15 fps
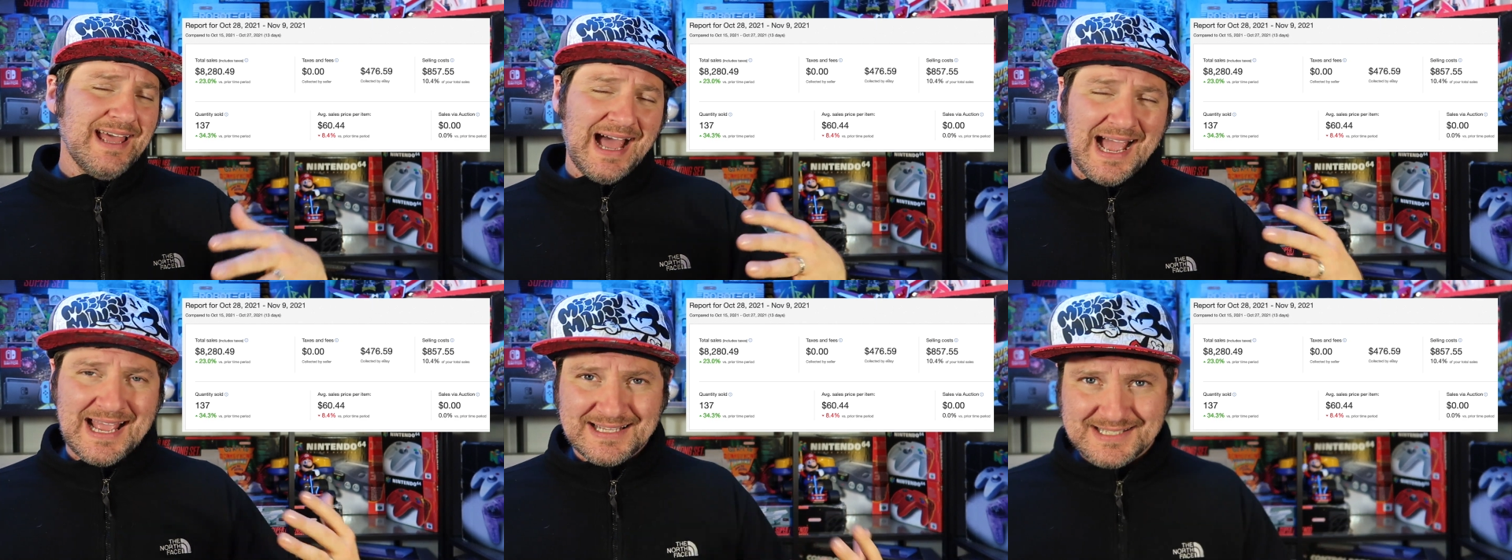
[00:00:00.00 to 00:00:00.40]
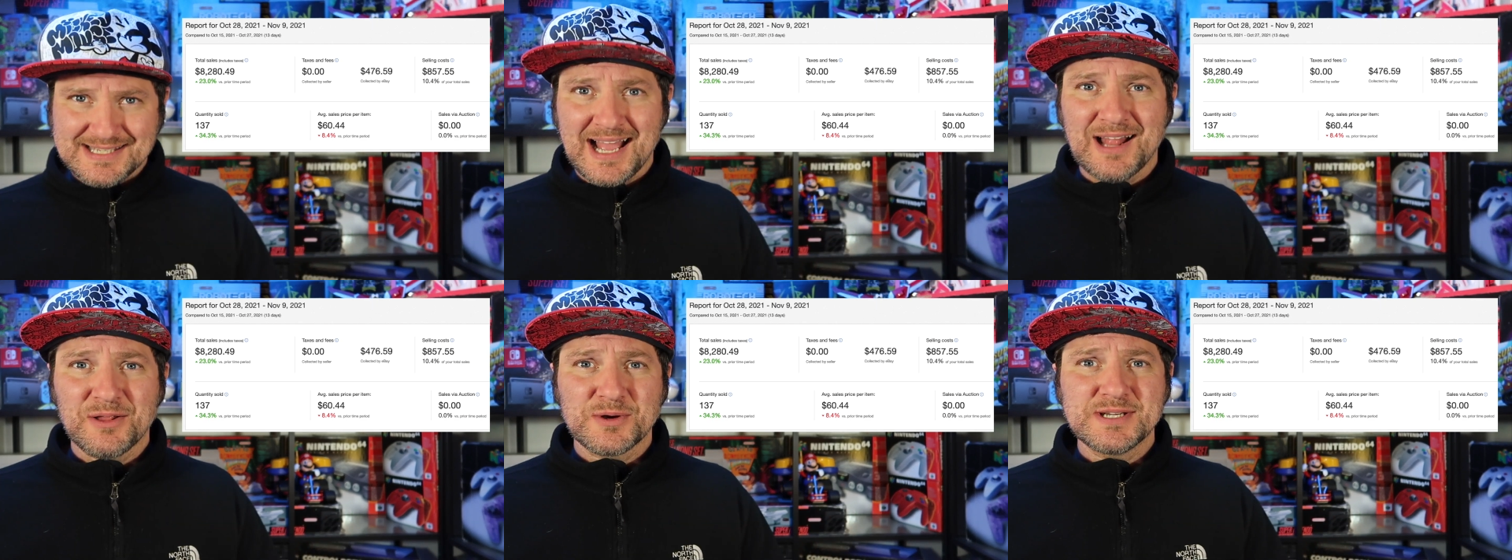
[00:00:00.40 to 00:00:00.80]
I had
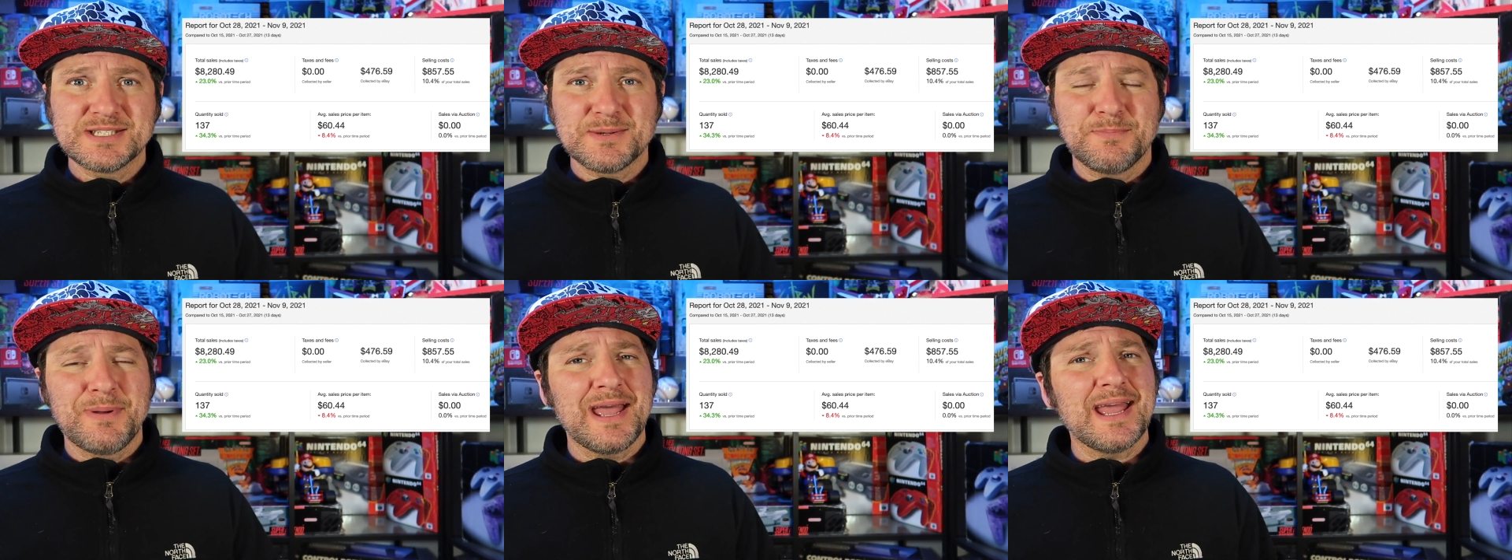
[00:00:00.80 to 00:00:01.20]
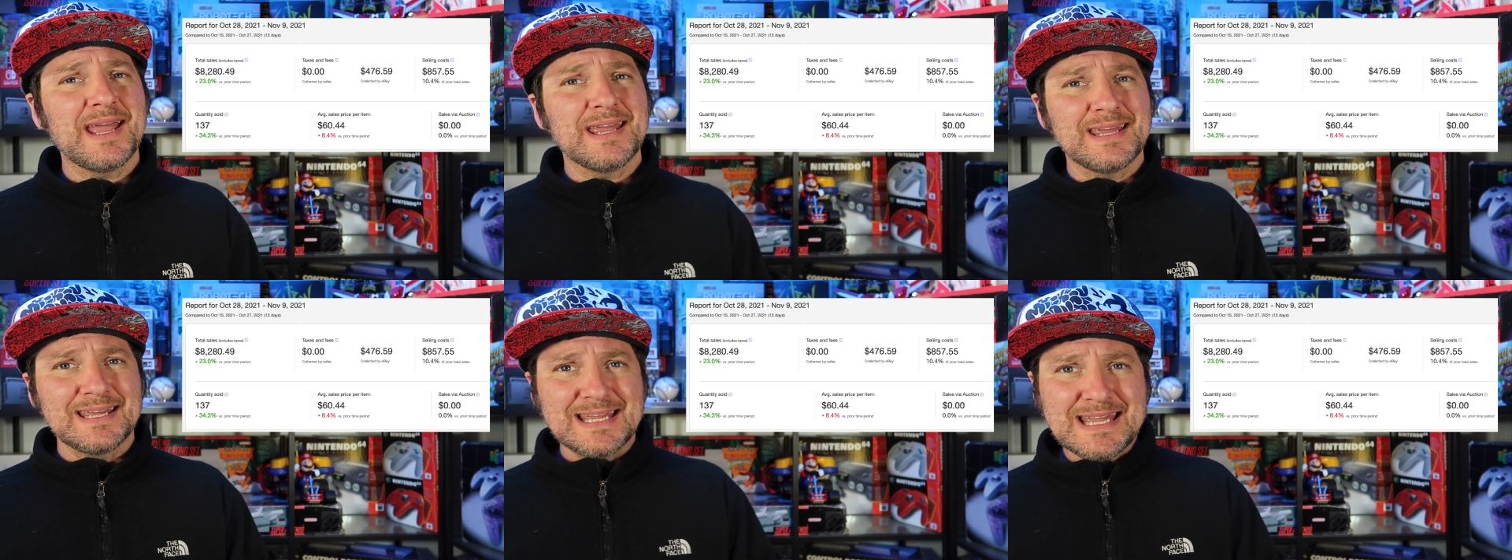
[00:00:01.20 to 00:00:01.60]
salaries to
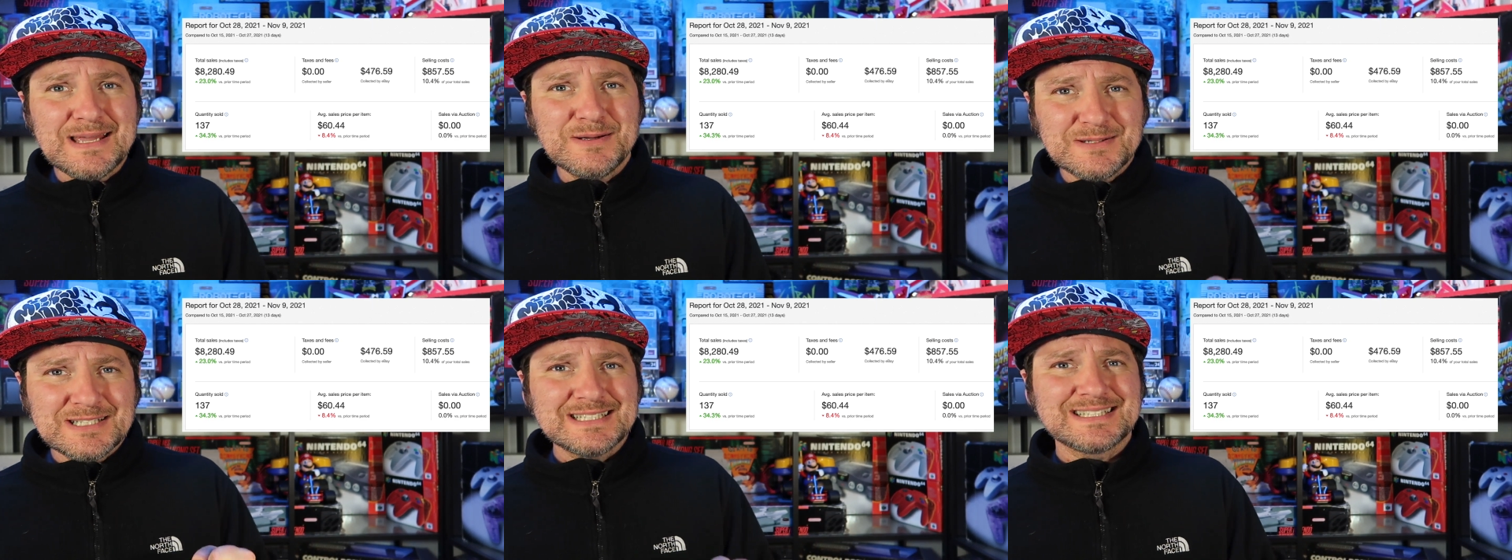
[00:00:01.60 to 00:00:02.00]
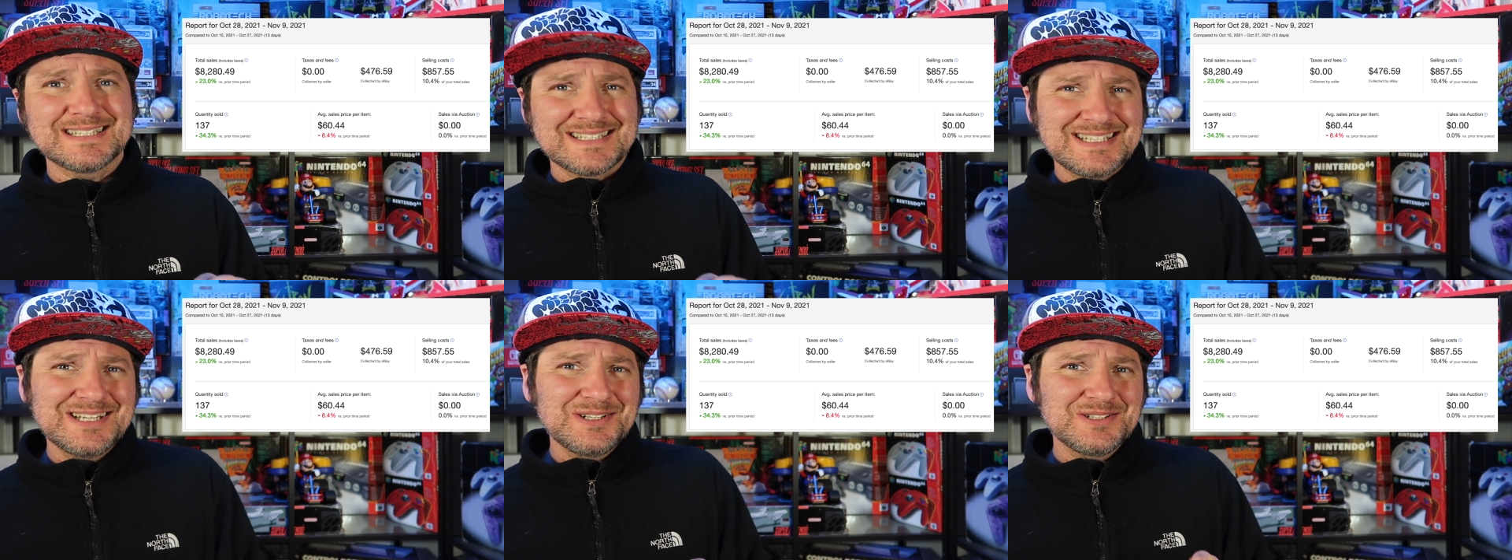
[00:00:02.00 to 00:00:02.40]
pay, it
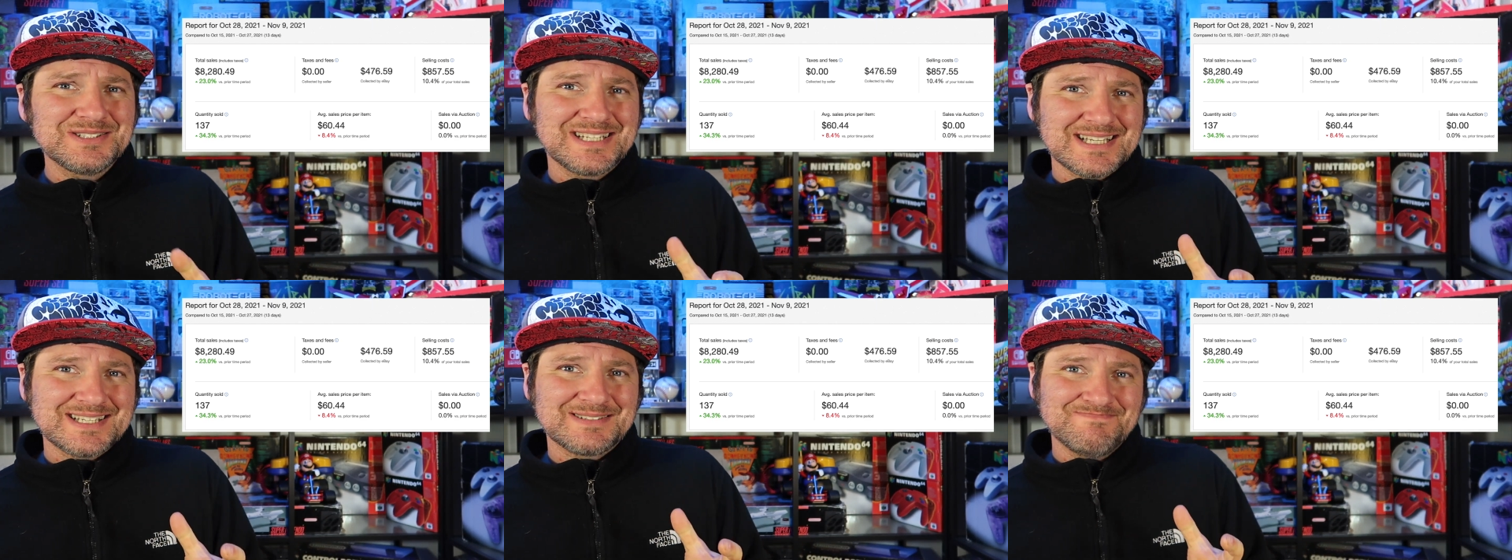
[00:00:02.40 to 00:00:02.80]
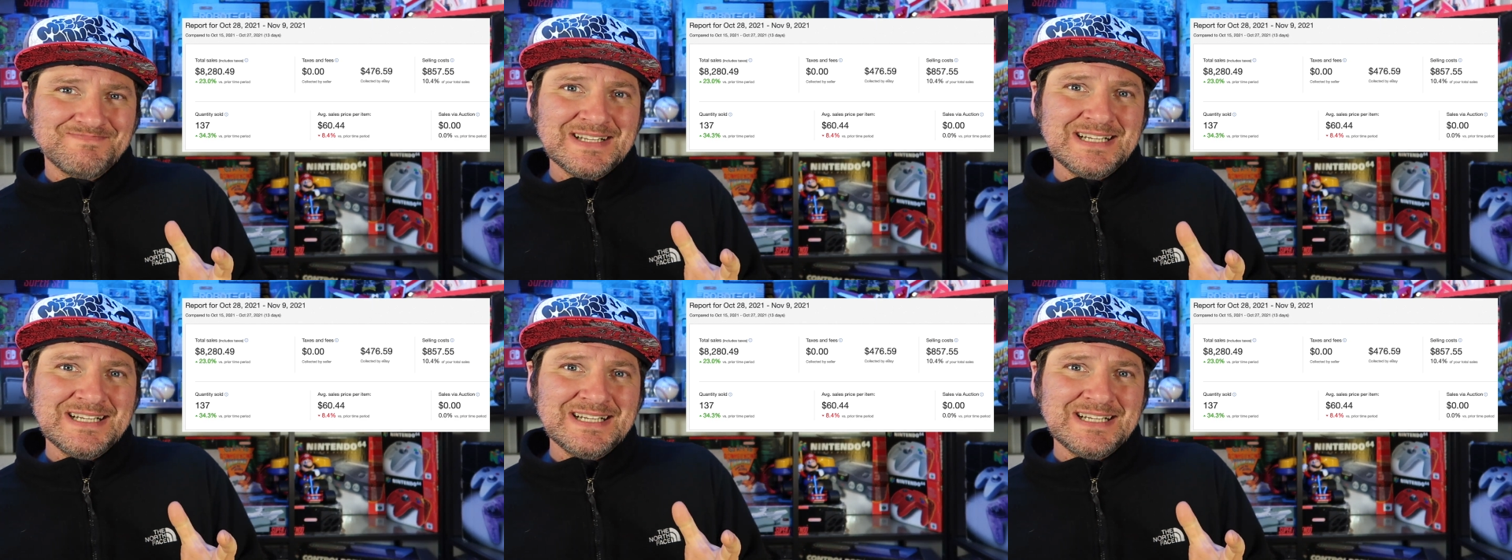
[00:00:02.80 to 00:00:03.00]
still just